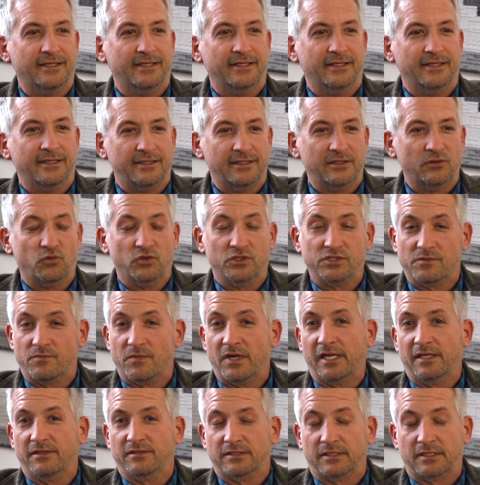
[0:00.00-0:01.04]
it was
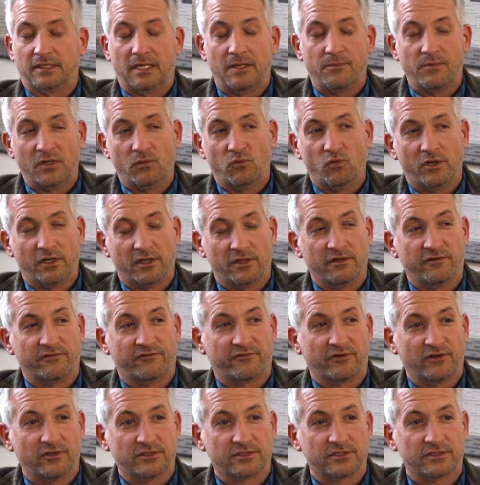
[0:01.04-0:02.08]
amazing. I mean, one of the
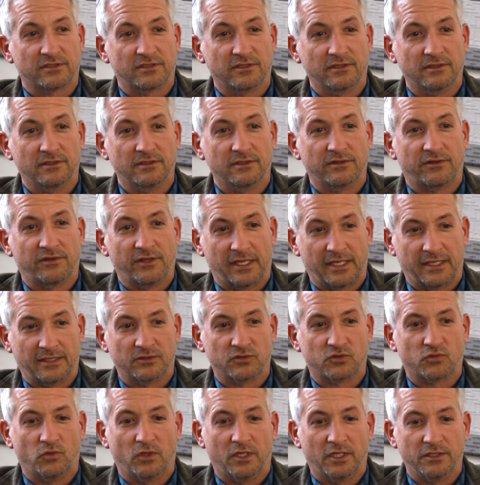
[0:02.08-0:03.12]
first
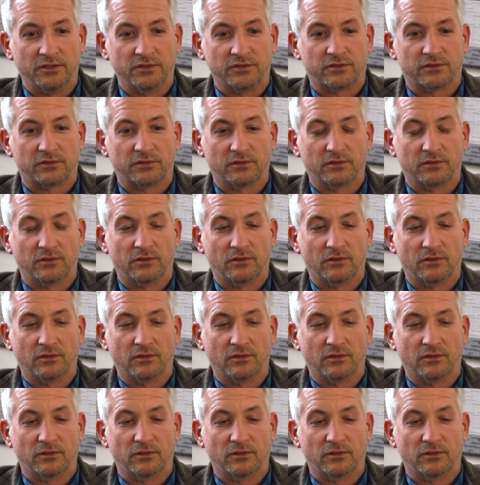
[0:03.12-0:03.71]
things was,